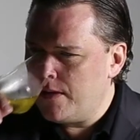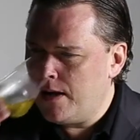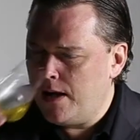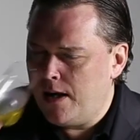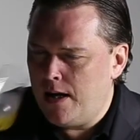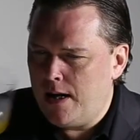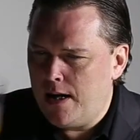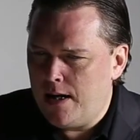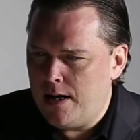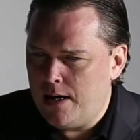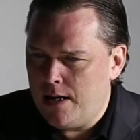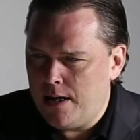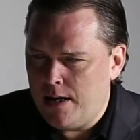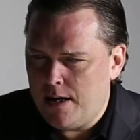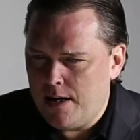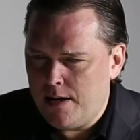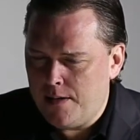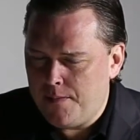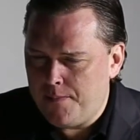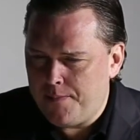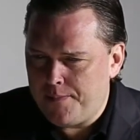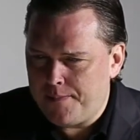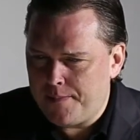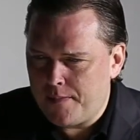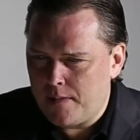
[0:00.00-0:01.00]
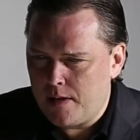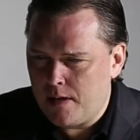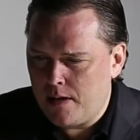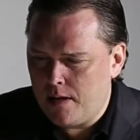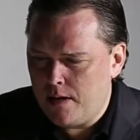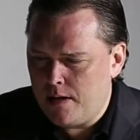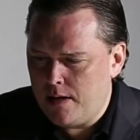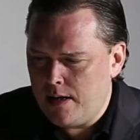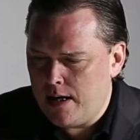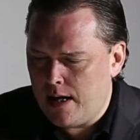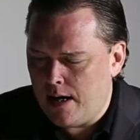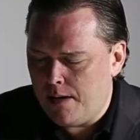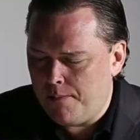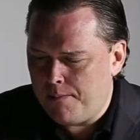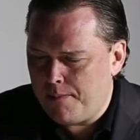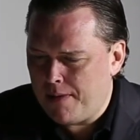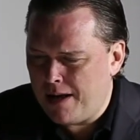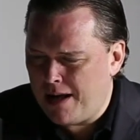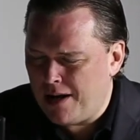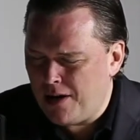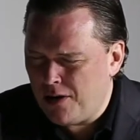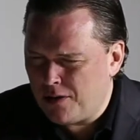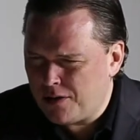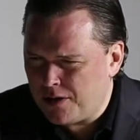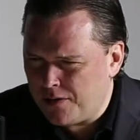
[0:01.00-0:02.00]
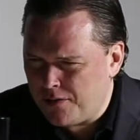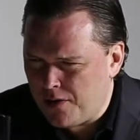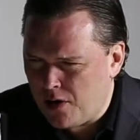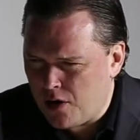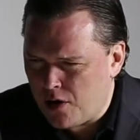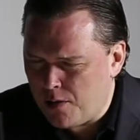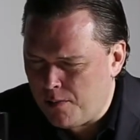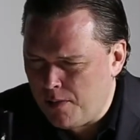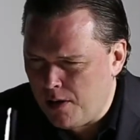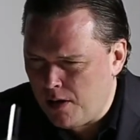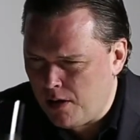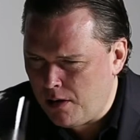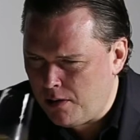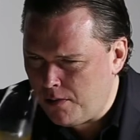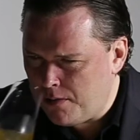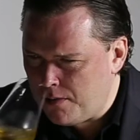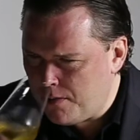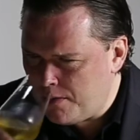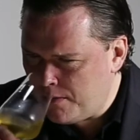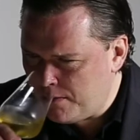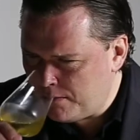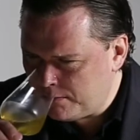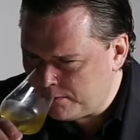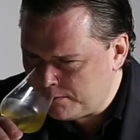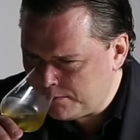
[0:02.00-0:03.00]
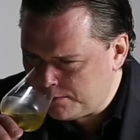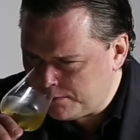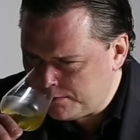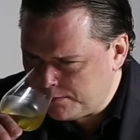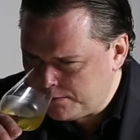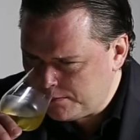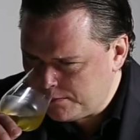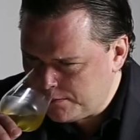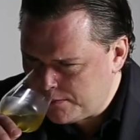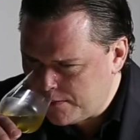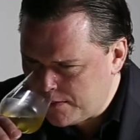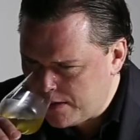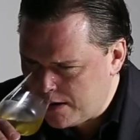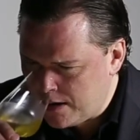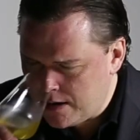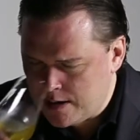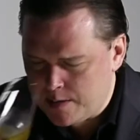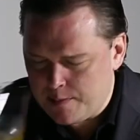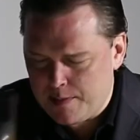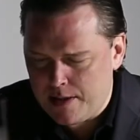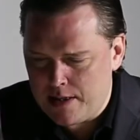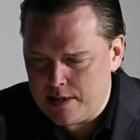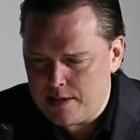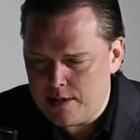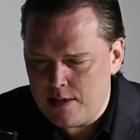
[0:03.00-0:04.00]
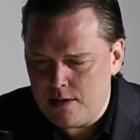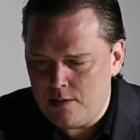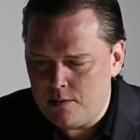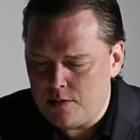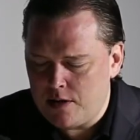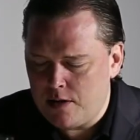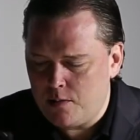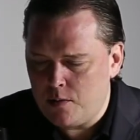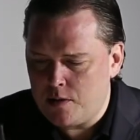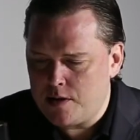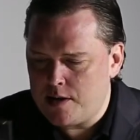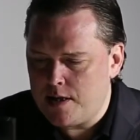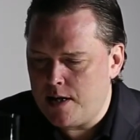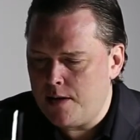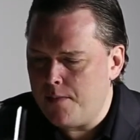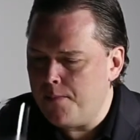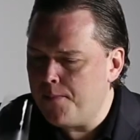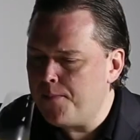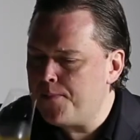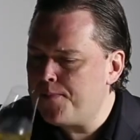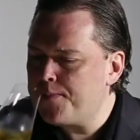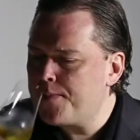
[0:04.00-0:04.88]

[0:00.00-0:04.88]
And yeah, a lot of herbal spicy notes, I would say.